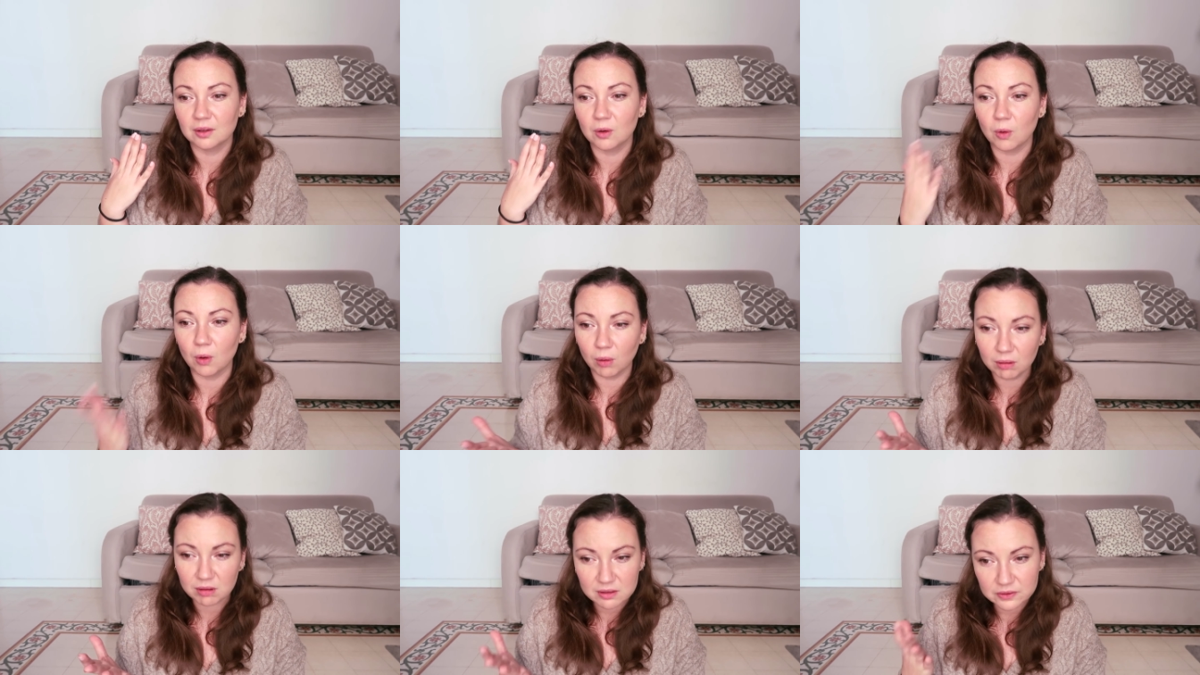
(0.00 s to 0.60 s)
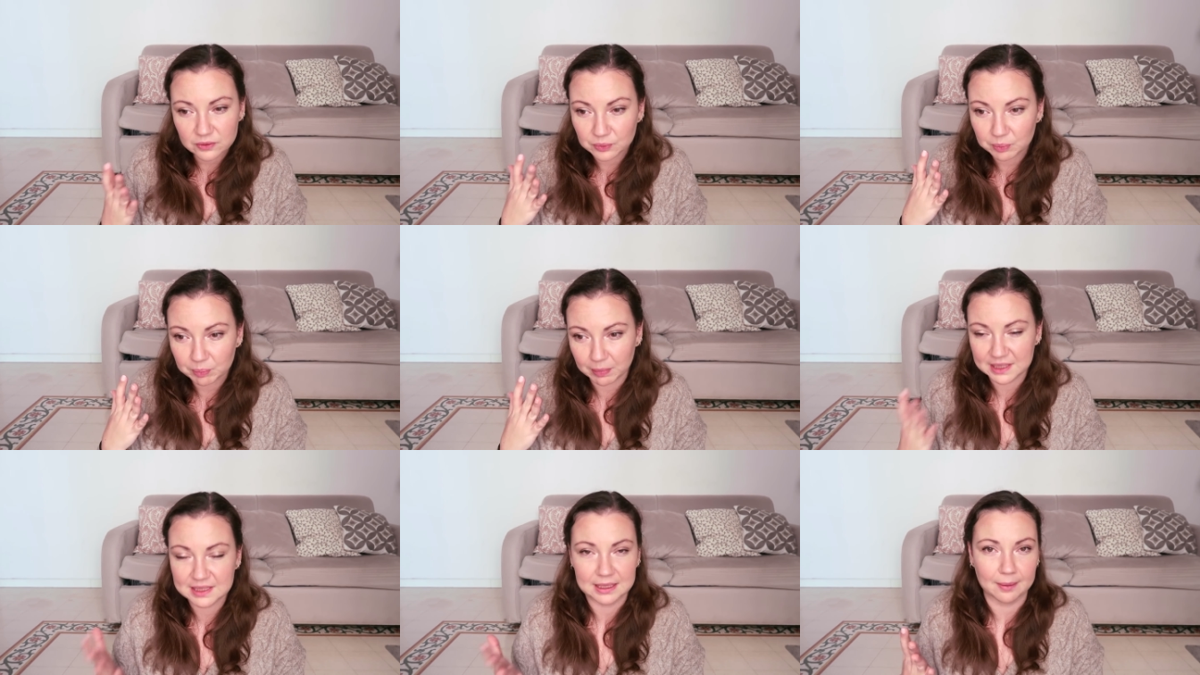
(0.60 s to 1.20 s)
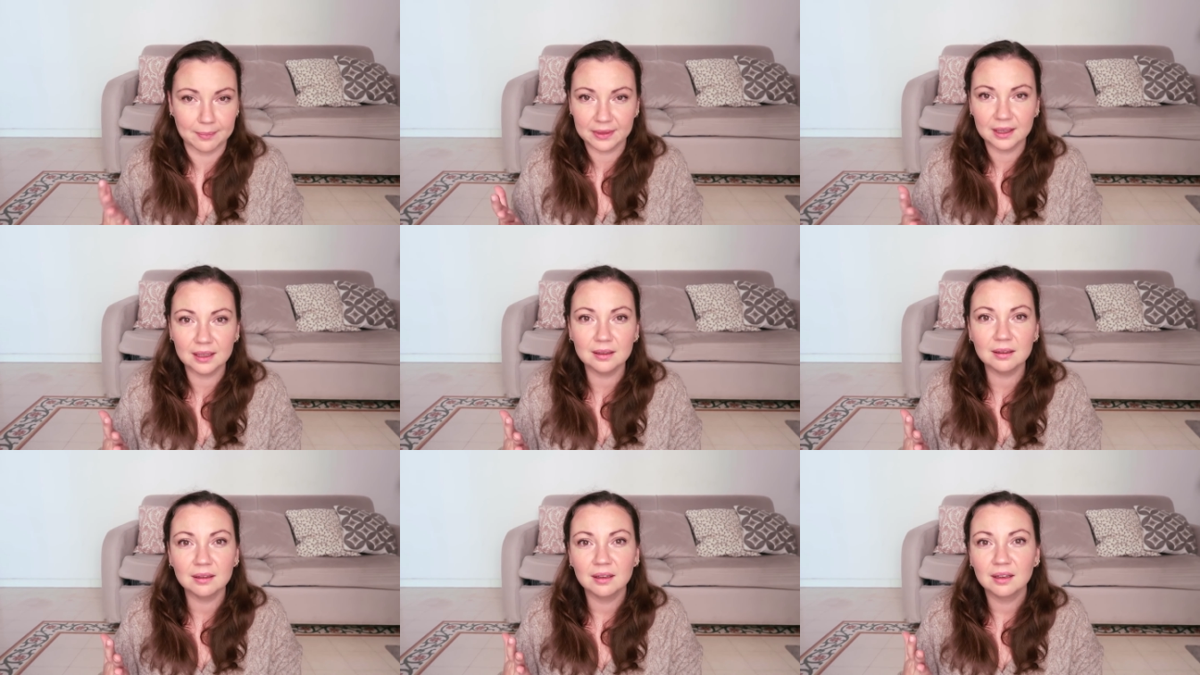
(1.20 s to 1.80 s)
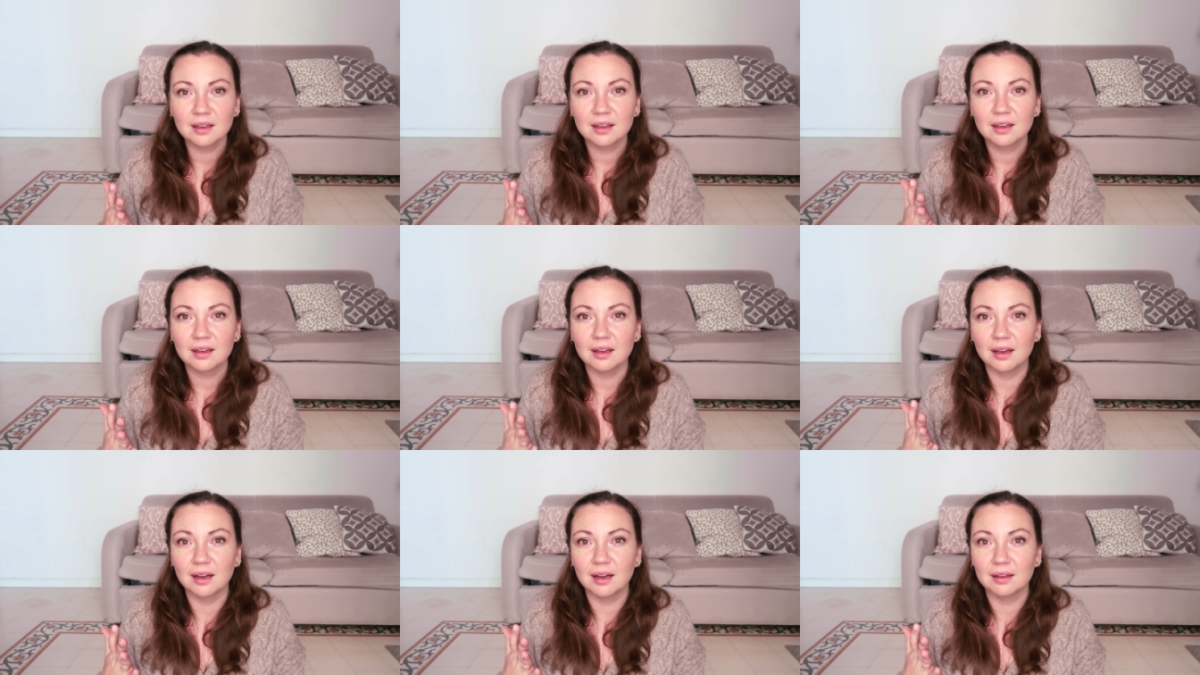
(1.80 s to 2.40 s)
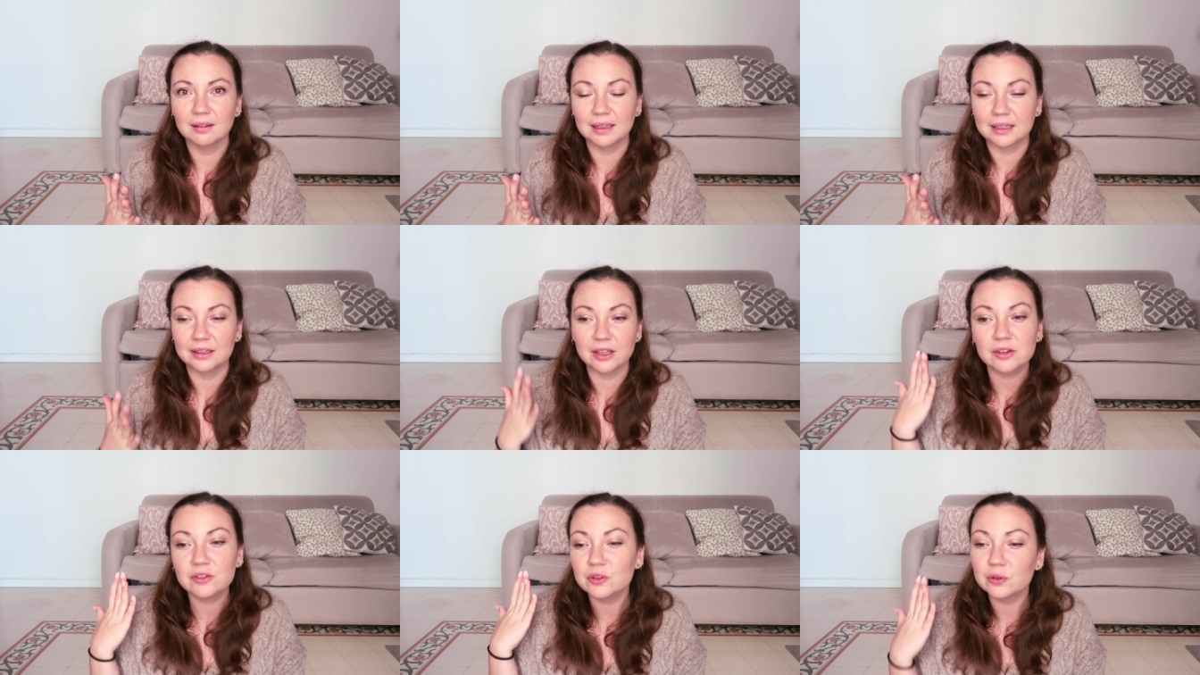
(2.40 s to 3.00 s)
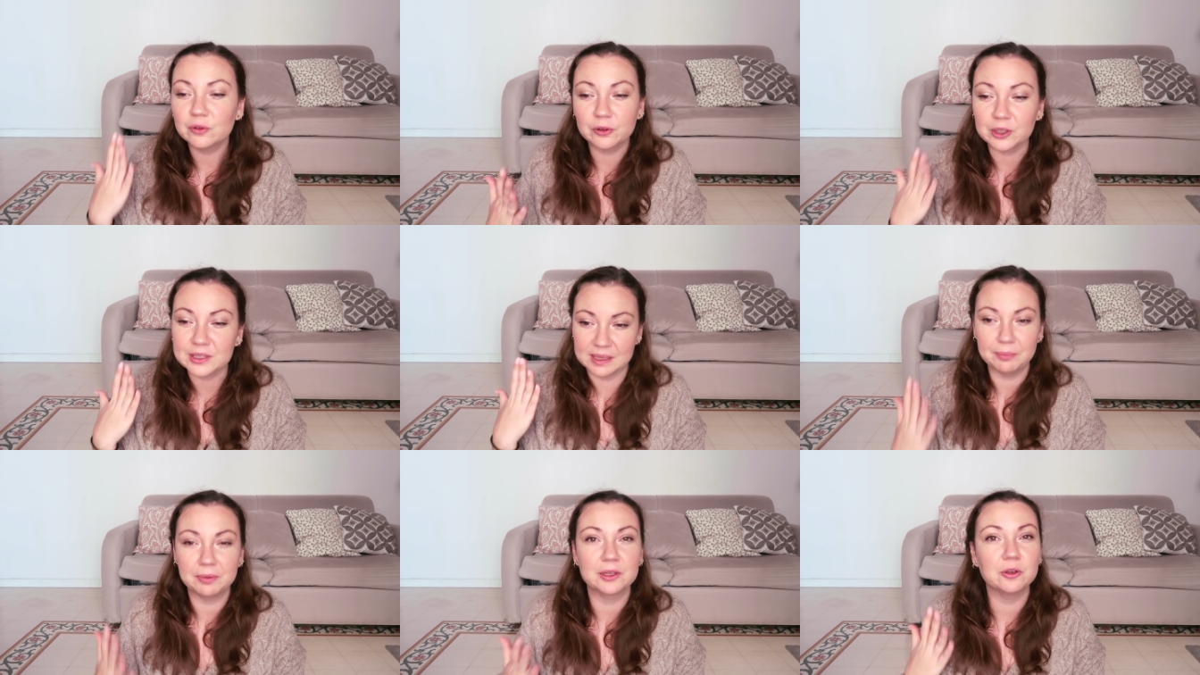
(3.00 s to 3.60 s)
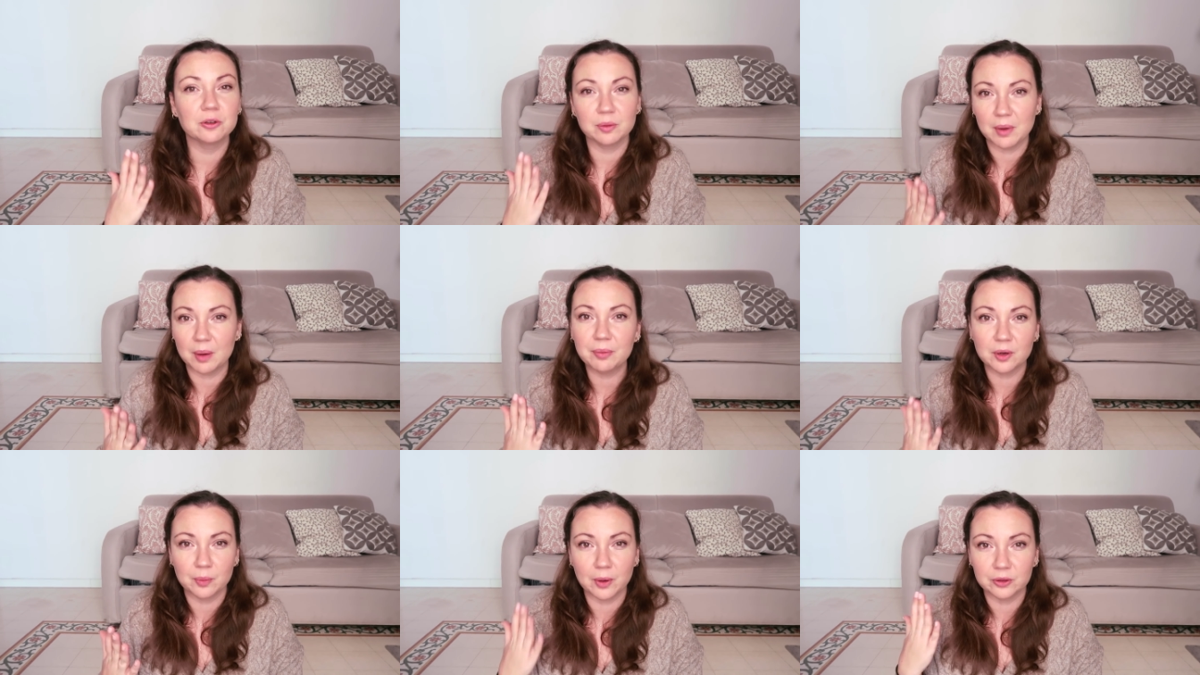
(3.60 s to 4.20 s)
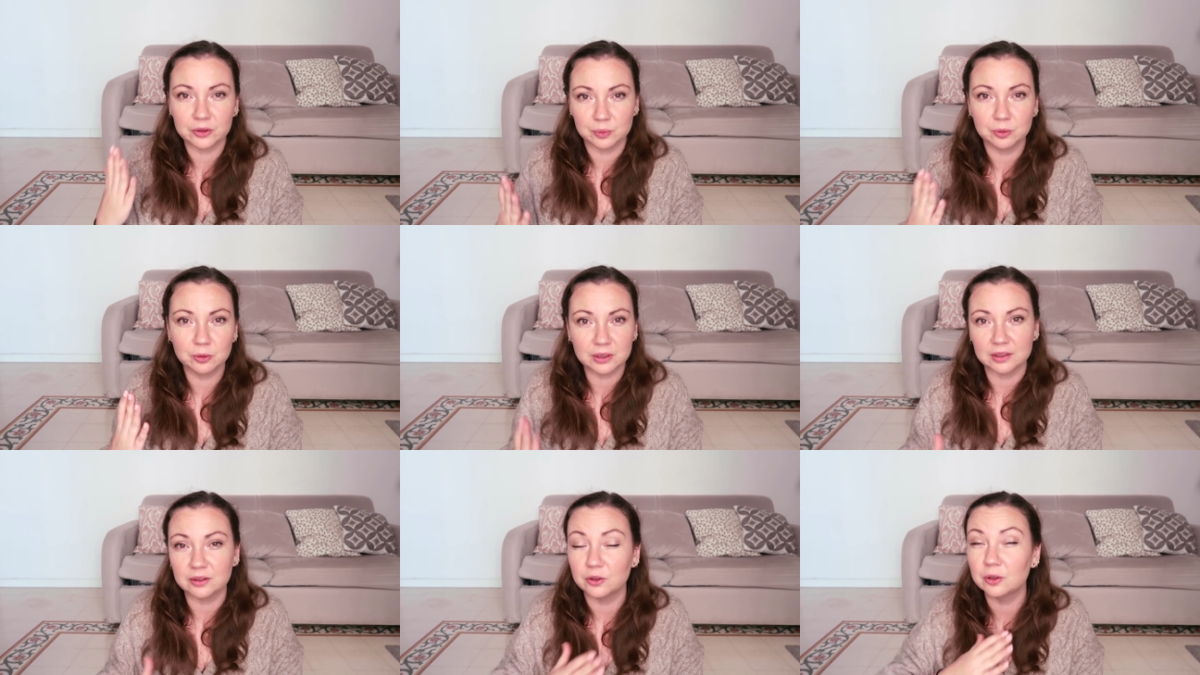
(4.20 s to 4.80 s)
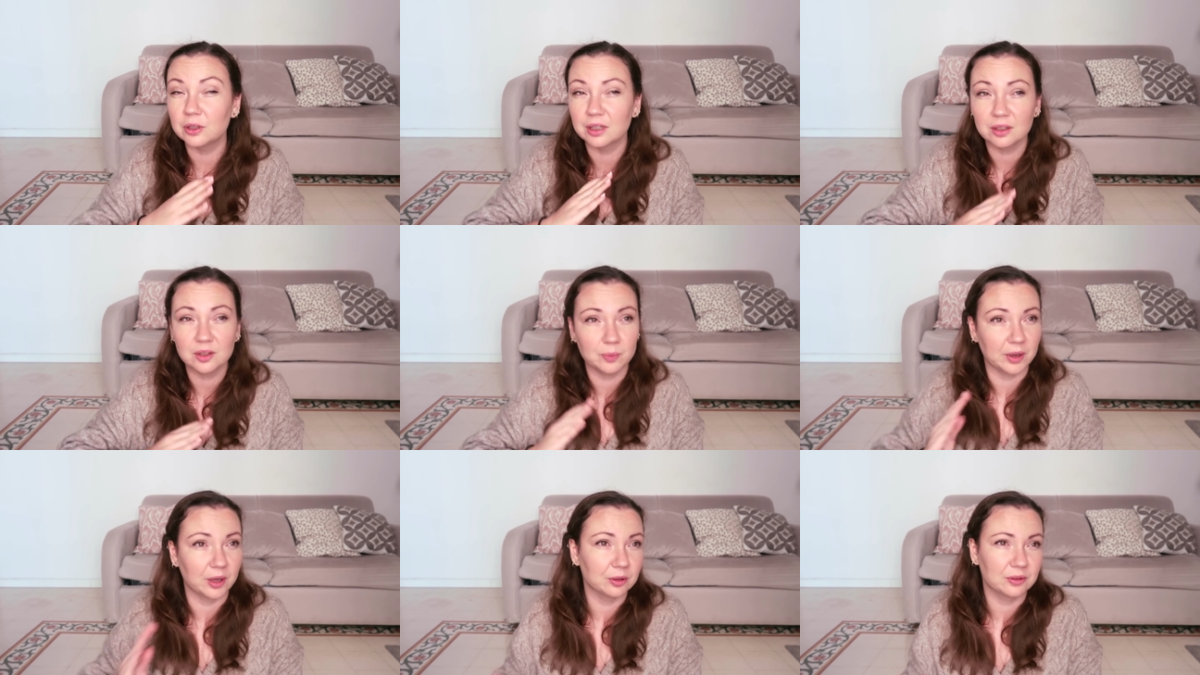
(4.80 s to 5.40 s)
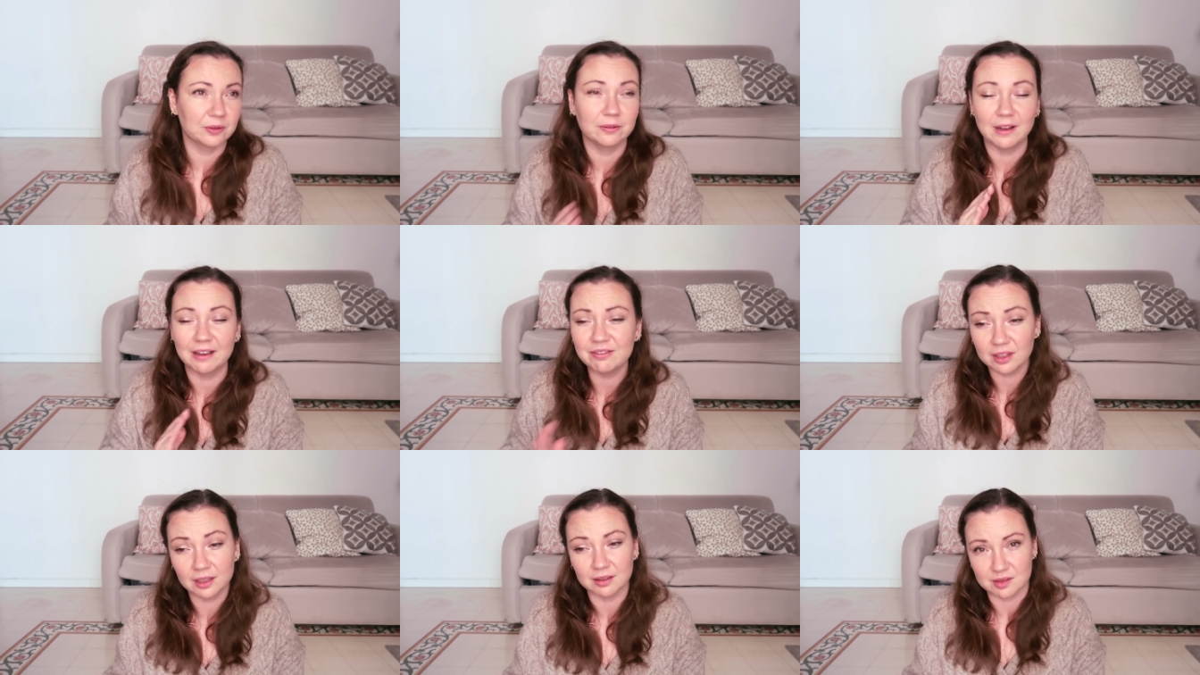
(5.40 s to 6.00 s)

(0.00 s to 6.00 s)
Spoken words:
called by something, for example, you remember about a book that you heard about 5